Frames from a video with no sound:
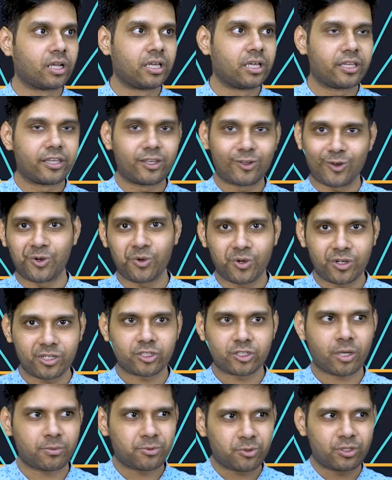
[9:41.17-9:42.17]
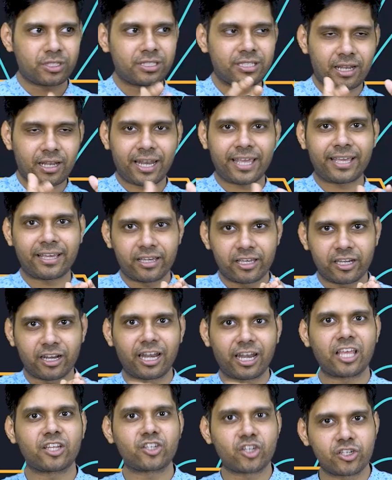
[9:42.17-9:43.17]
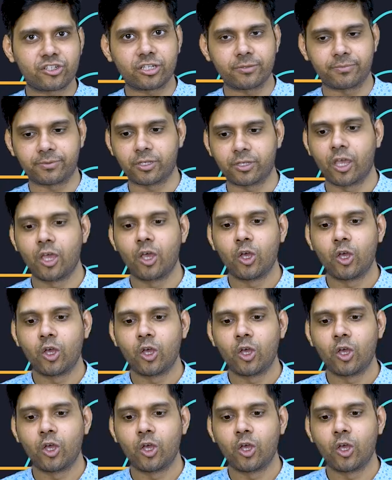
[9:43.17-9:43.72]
you know local shop so these are like relationships